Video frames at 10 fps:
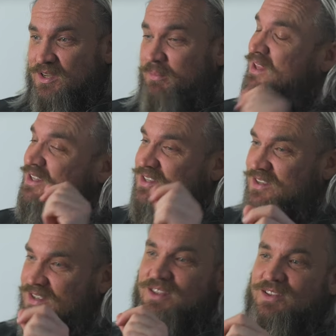I mean, there's,
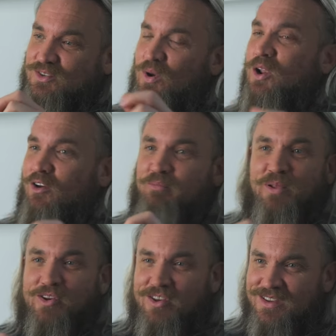it's quite a lot of
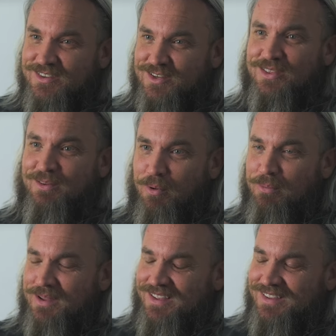blood, so they're
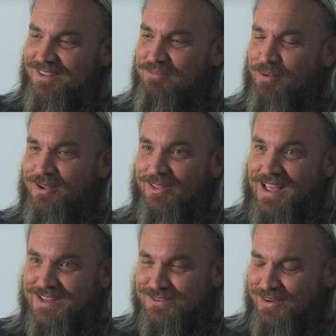probably they've probably got their
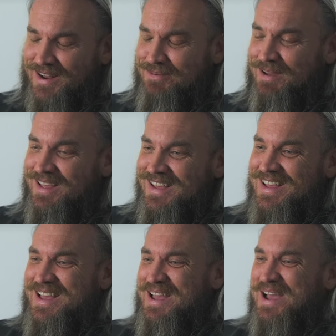hands full anyway.
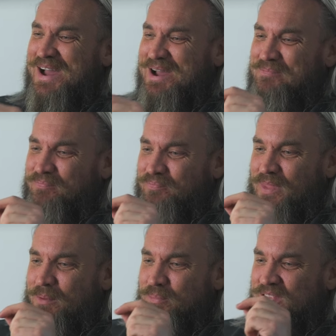Um,
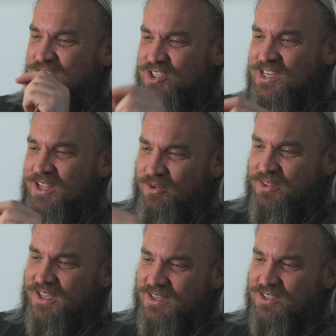but there's just little
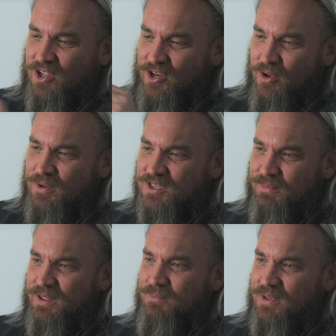things that I noticed
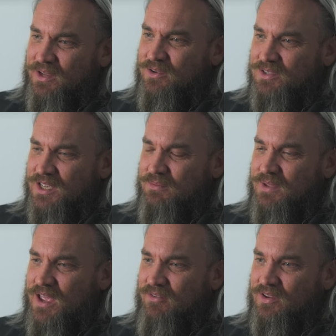about the medical team
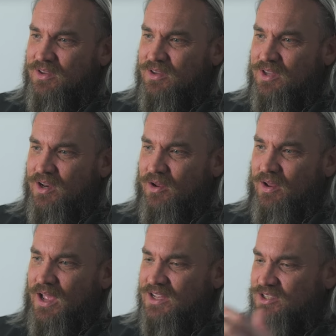there, and you know,
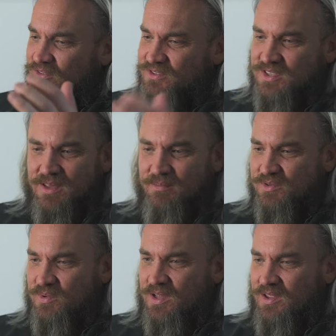hats off to them as well.